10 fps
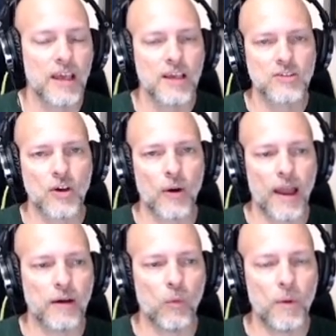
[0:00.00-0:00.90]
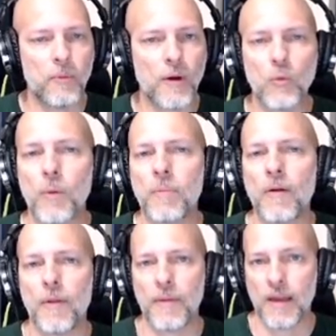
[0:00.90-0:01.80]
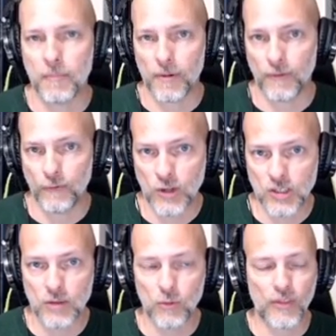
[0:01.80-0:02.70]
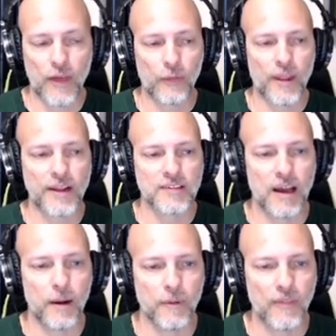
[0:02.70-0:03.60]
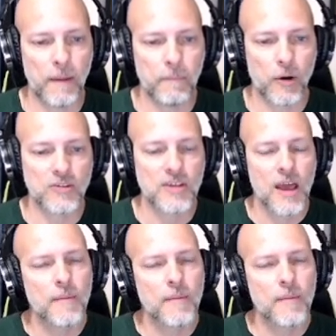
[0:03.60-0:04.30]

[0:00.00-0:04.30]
So at one point, we'll probably become proficient with athletics to help with that bonus.